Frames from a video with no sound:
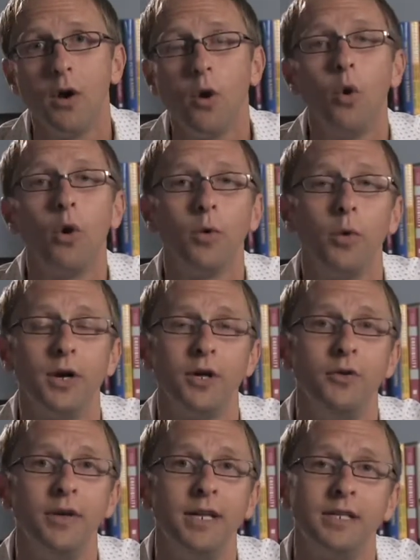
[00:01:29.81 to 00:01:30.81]
or where
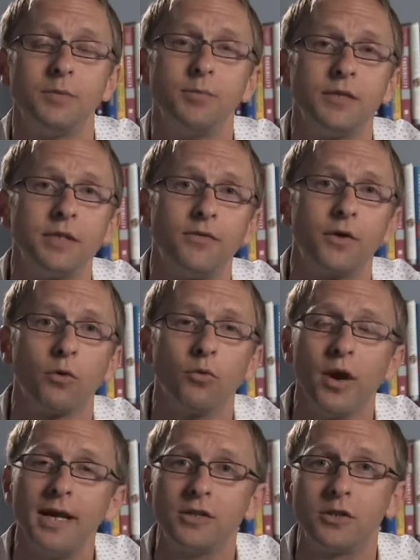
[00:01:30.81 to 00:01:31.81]
you need specific
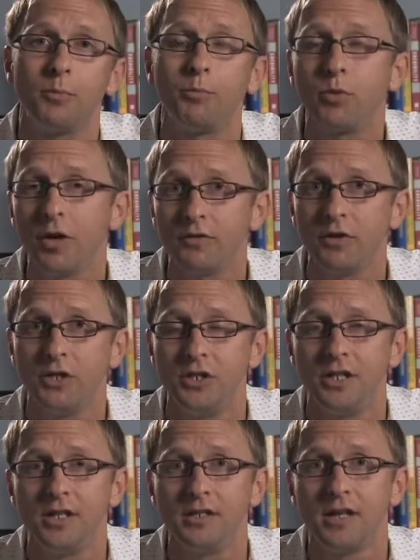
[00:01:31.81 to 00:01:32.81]
rights or
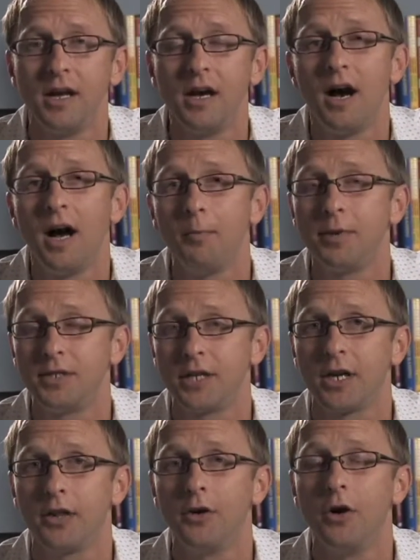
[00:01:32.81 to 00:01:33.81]
privileges on
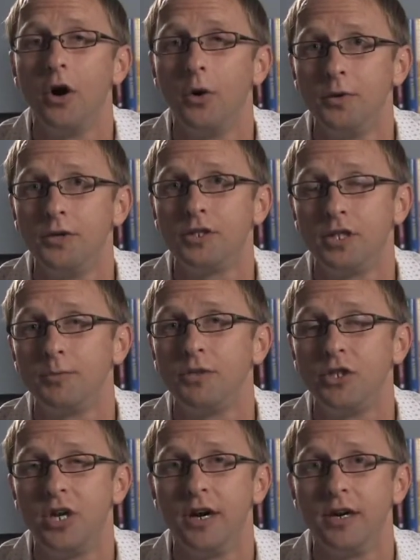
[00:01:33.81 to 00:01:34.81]
particular ownership
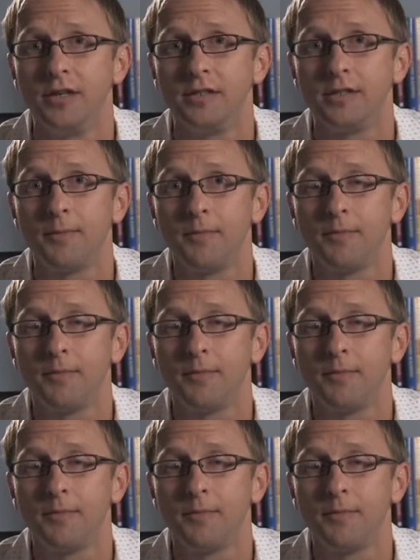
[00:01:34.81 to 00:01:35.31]
shares.